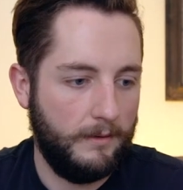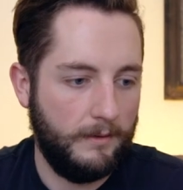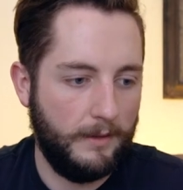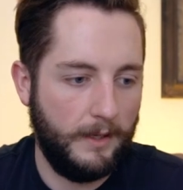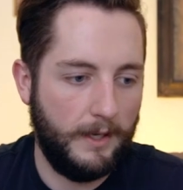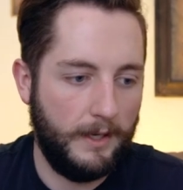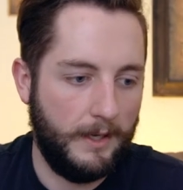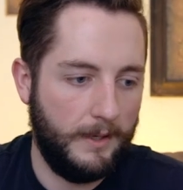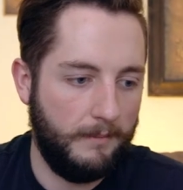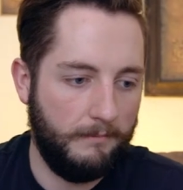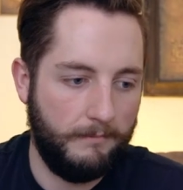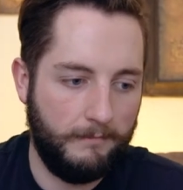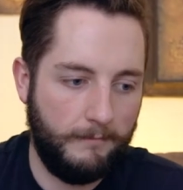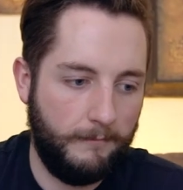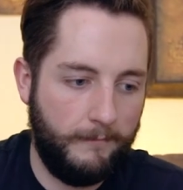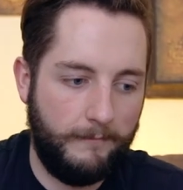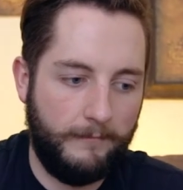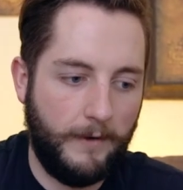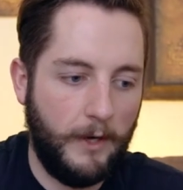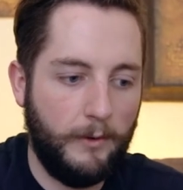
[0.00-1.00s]
um,
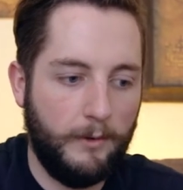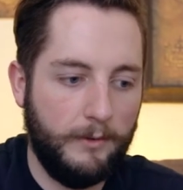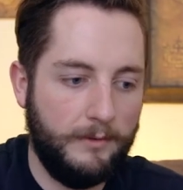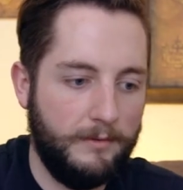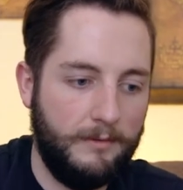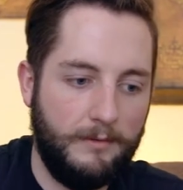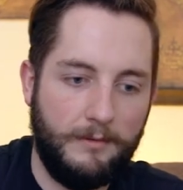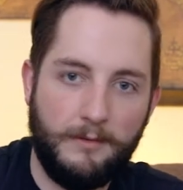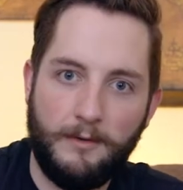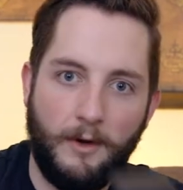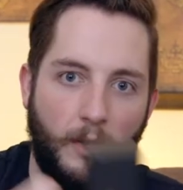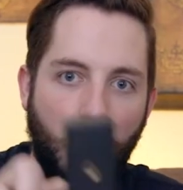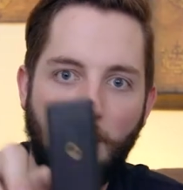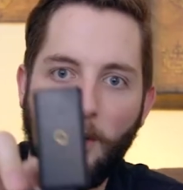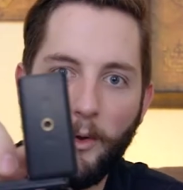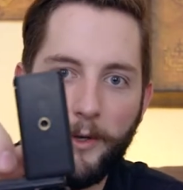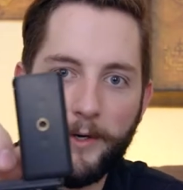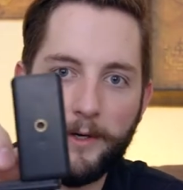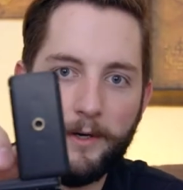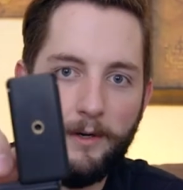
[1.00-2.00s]
phone
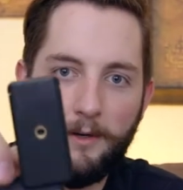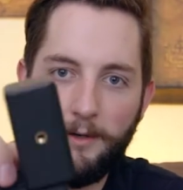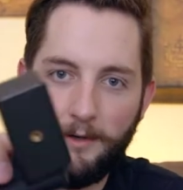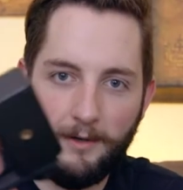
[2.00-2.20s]
holder,